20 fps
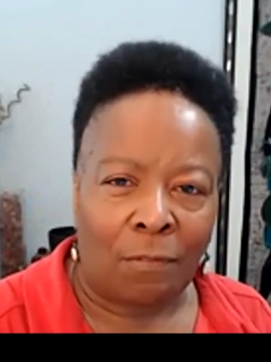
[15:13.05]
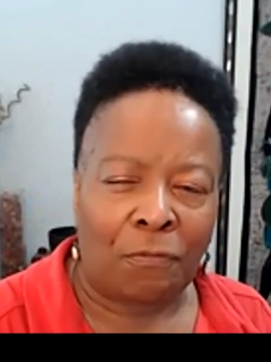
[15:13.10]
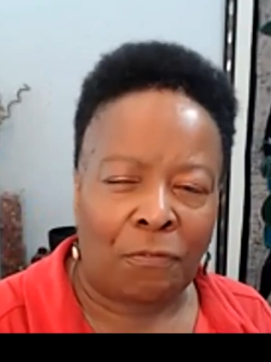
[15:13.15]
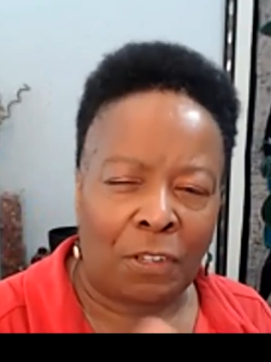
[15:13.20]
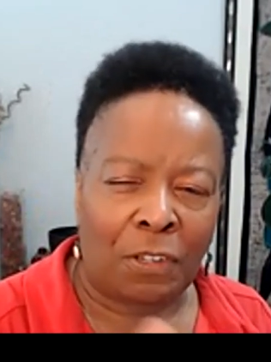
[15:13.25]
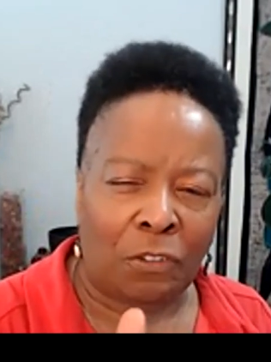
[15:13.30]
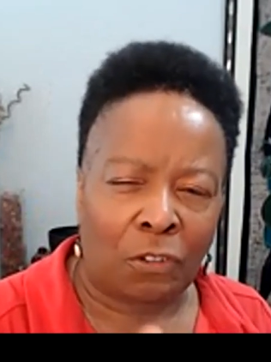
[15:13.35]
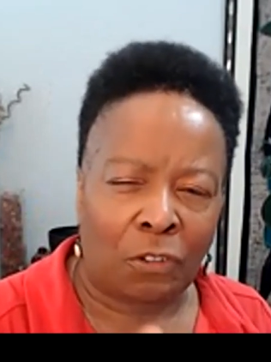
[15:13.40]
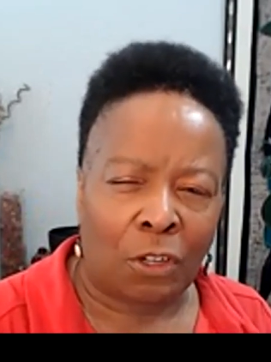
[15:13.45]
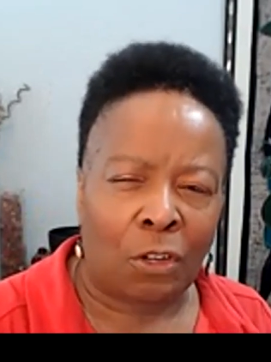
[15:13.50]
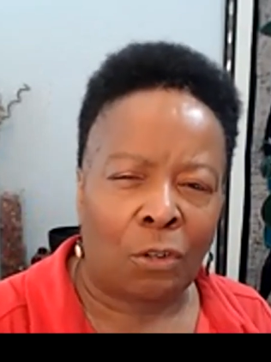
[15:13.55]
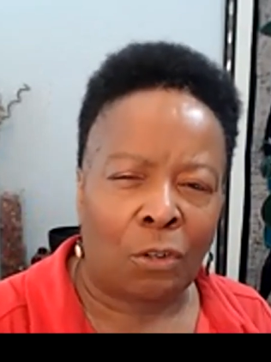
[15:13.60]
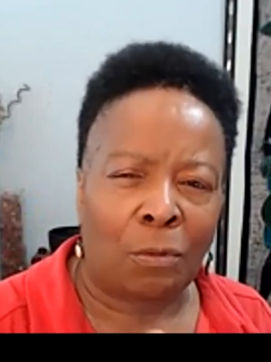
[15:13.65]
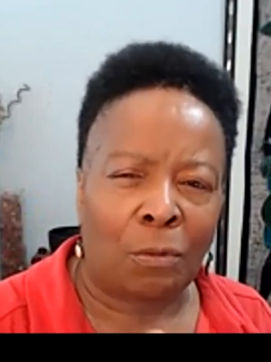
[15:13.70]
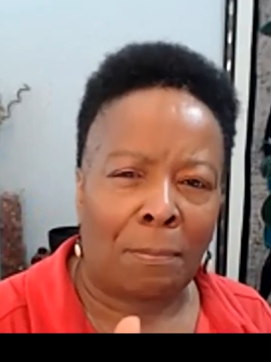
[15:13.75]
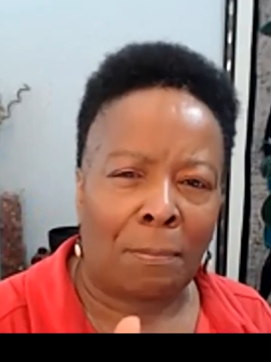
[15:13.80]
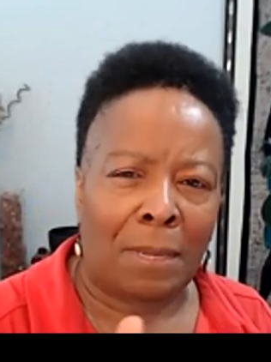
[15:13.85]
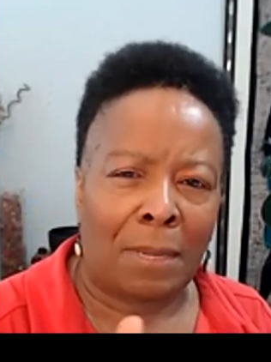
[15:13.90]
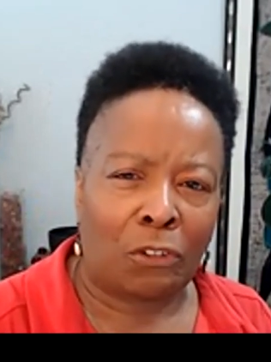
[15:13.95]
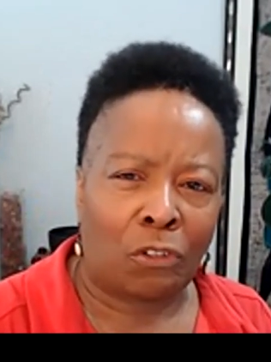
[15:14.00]
physical,
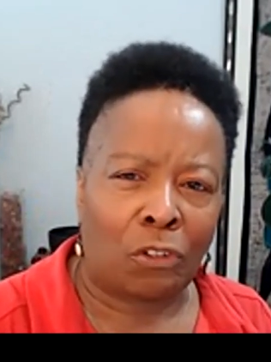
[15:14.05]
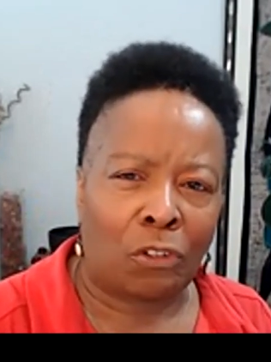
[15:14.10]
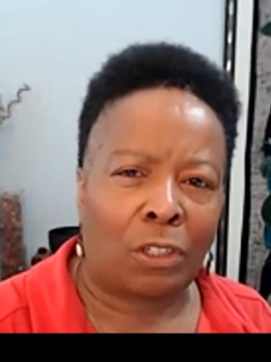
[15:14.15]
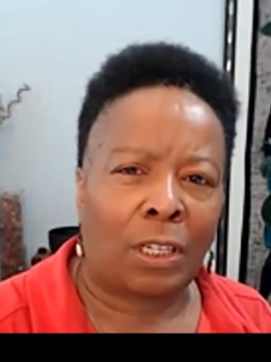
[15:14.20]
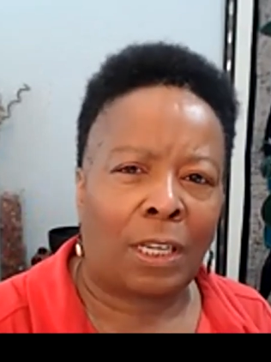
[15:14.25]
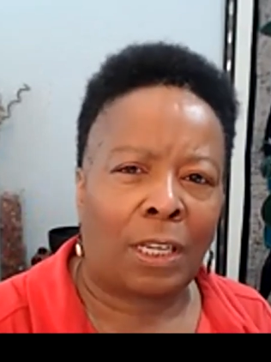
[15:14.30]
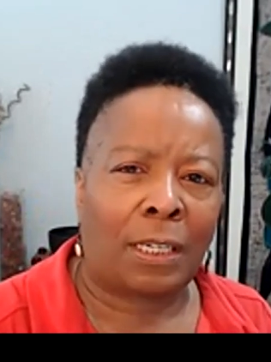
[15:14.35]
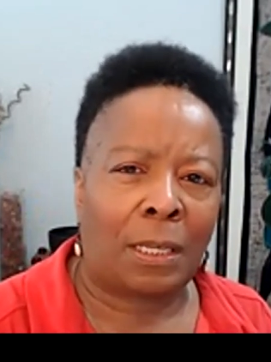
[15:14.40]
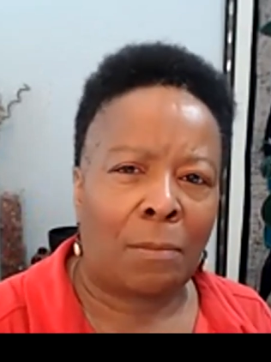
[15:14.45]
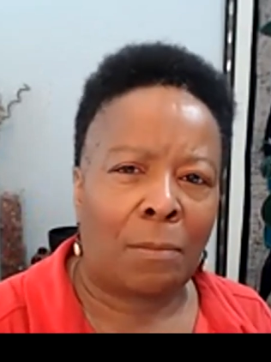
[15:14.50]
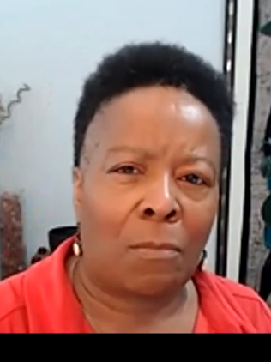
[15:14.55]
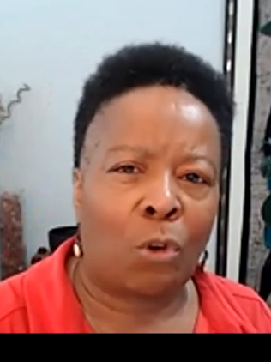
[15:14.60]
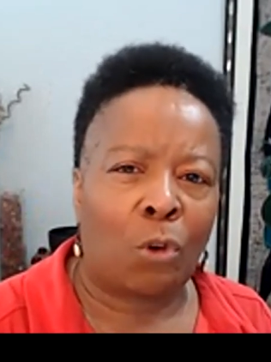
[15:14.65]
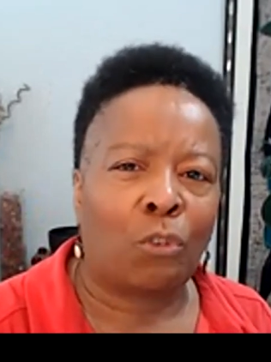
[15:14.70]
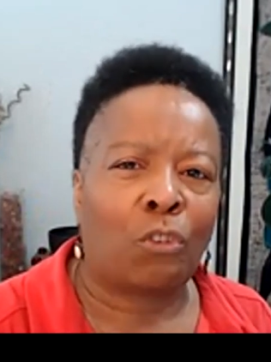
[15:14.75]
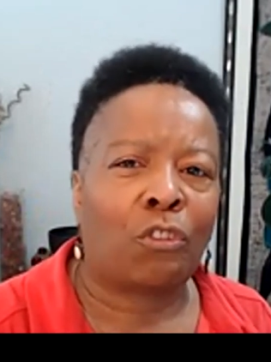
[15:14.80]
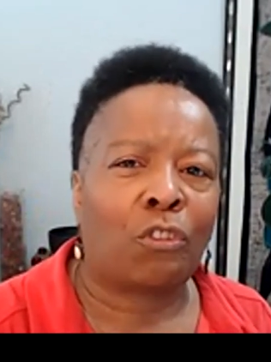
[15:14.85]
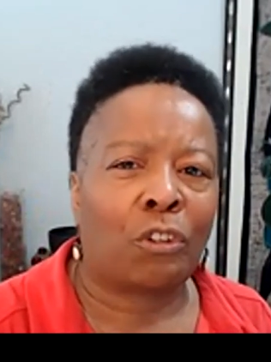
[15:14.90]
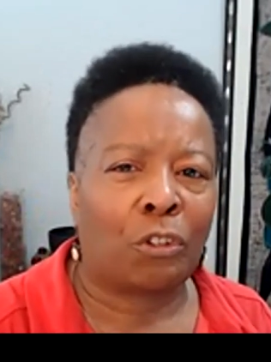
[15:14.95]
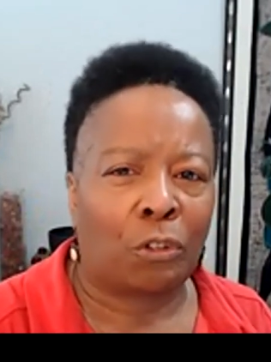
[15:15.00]
mental, and
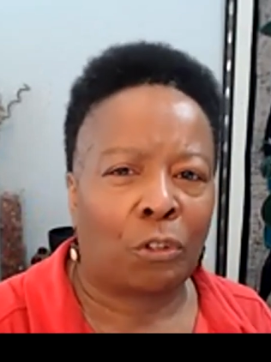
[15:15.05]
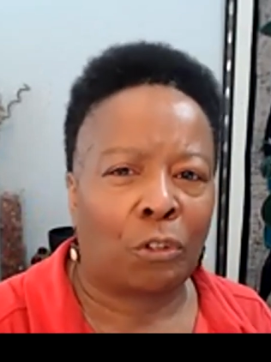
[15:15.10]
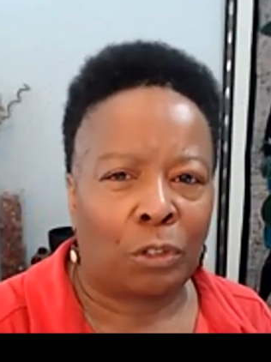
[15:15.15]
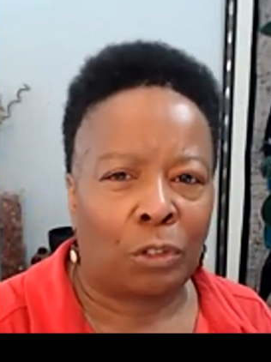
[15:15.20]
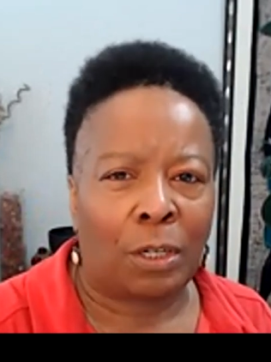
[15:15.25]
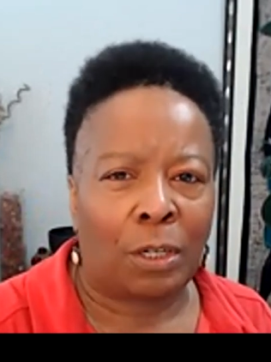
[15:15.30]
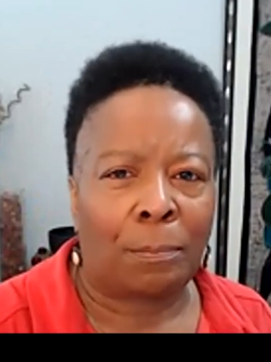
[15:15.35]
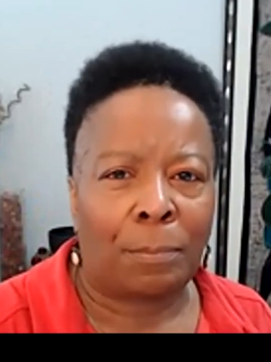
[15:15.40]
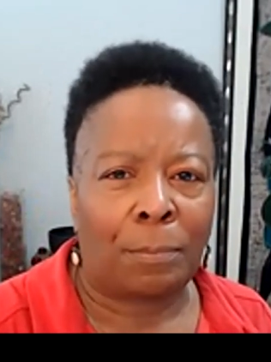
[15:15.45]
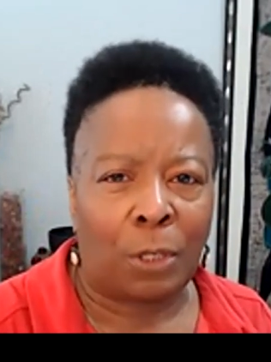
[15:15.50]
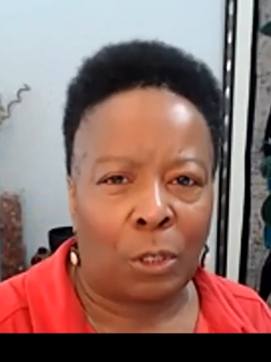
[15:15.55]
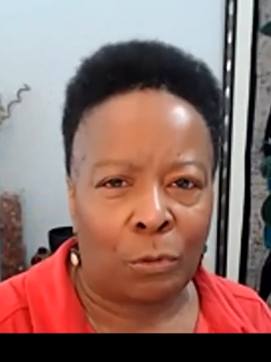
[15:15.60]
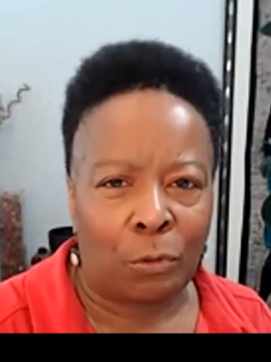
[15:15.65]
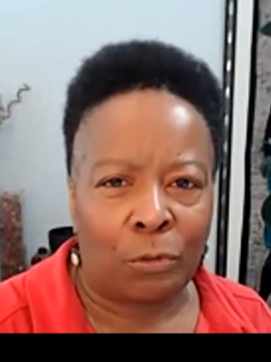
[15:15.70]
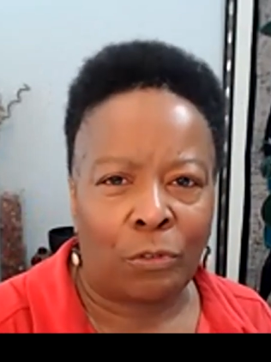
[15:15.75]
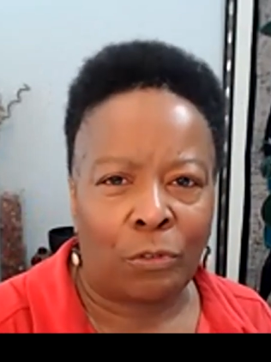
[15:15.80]
emotional abuse.